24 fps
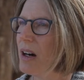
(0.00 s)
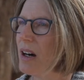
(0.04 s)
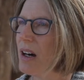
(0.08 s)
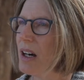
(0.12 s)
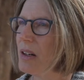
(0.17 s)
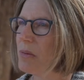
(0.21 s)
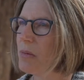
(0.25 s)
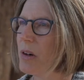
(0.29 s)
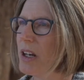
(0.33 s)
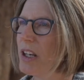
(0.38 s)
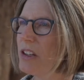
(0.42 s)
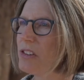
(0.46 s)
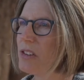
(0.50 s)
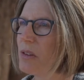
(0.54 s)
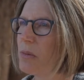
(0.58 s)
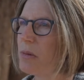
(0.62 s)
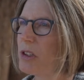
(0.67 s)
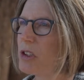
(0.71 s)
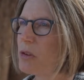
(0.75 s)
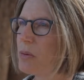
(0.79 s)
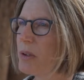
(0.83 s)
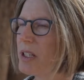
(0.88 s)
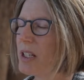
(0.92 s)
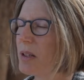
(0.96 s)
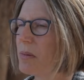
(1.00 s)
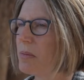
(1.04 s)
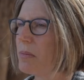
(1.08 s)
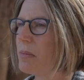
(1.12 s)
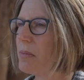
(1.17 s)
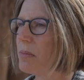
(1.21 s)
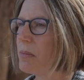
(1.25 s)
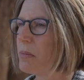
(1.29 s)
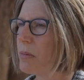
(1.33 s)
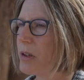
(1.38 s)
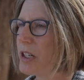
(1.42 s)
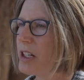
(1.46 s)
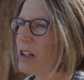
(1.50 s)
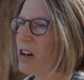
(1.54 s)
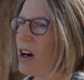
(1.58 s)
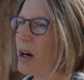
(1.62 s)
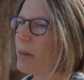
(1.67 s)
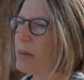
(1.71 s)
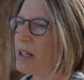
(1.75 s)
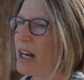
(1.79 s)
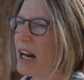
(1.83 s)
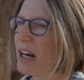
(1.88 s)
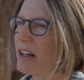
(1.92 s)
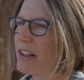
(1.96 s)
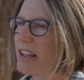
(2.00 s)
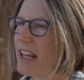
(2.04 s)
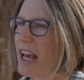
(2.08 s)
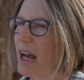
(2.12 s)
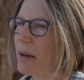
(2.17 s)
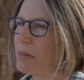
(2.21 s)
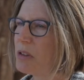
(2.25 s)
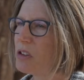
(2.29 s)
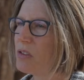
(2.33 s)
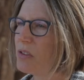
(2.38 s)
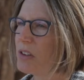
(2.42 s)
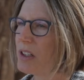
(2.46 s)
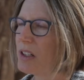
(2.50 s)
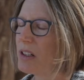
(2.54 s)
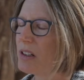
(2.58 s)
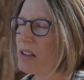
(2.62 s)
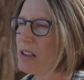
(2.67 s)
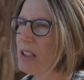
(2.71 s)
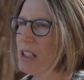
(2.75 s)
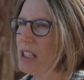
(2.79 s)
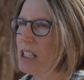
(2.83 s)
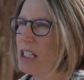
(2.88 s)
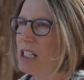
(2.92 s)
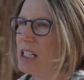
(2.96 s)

on ways in which we can bring carbon out of the atmosphere,